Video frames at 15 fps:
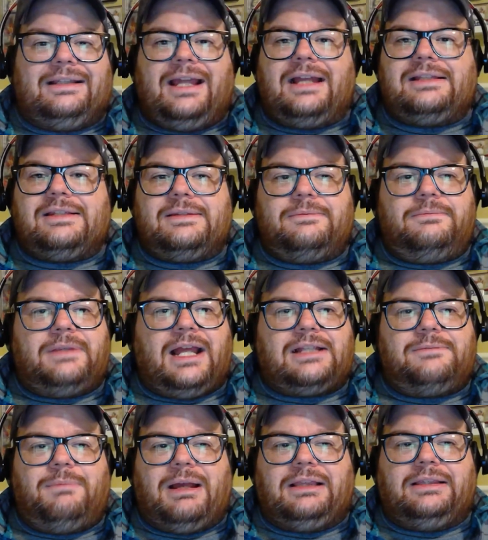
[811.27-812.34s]

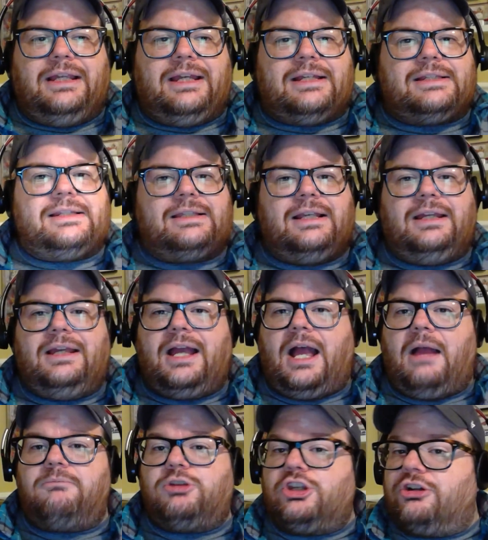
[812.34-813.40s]
That's my list.
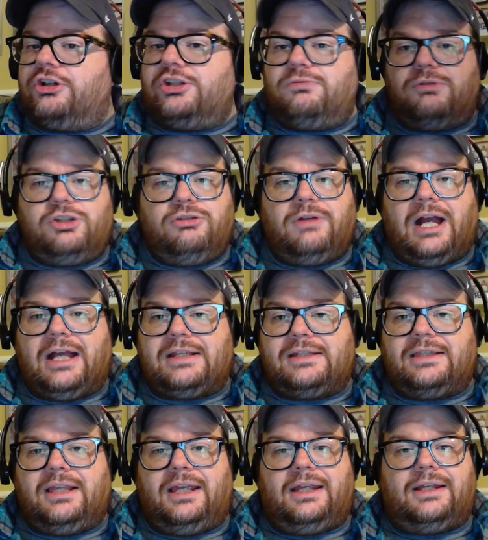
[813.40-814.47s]
I'm curious what you guys
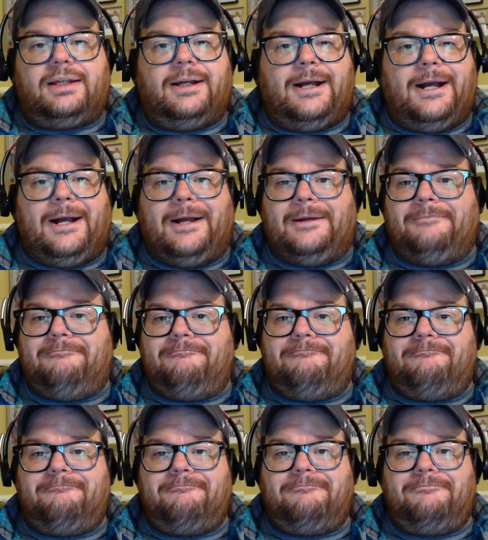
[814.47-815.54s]
think.
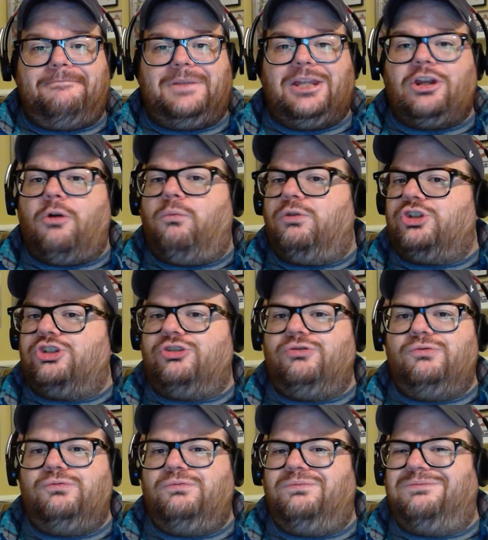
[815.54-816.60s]
Would
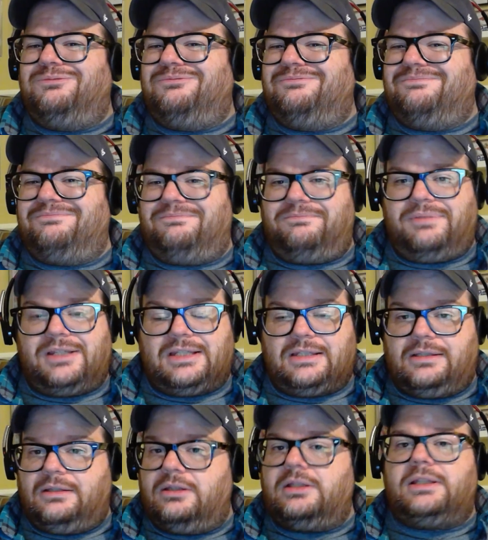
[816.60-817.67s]
you
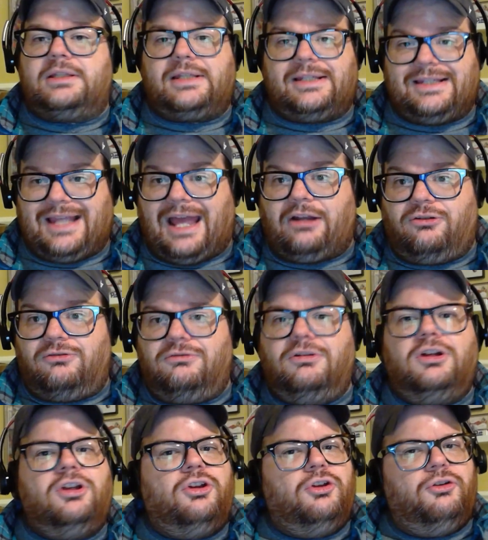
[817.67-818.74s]

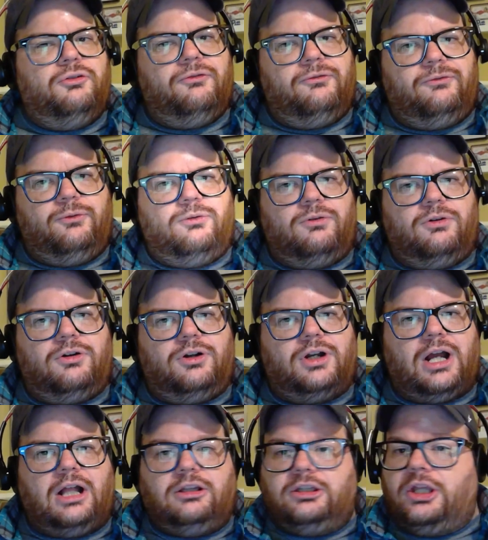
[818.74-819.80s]
settle for
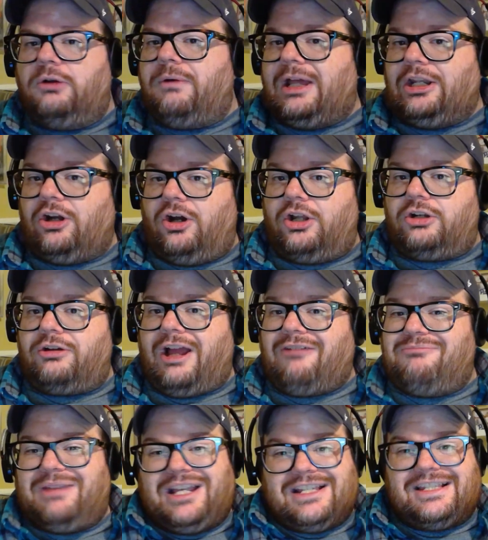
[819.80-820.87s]
a low end
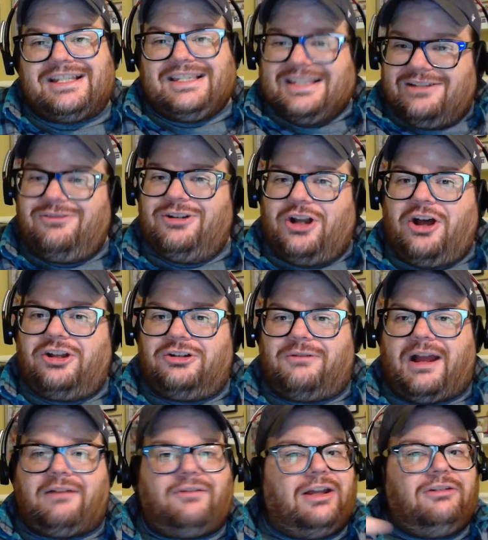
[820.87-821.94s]
autograph because it's still an
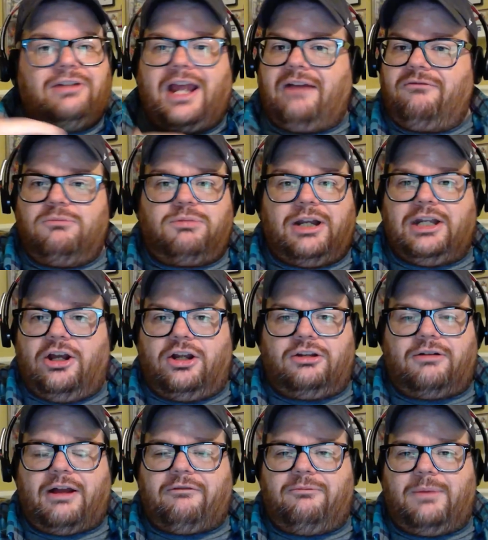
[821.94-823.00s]
autograph? I don't have a Brady
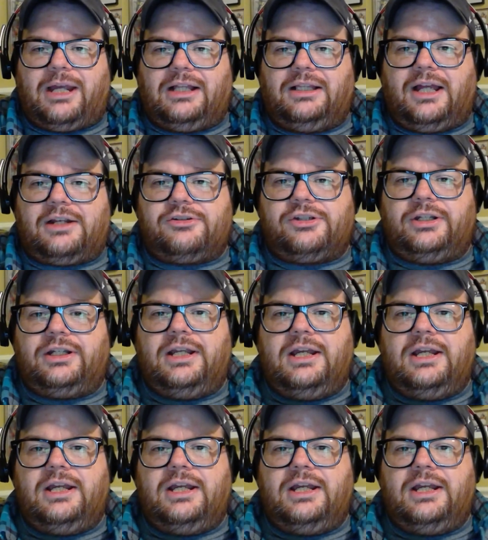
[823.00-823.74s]
autograph in my collection.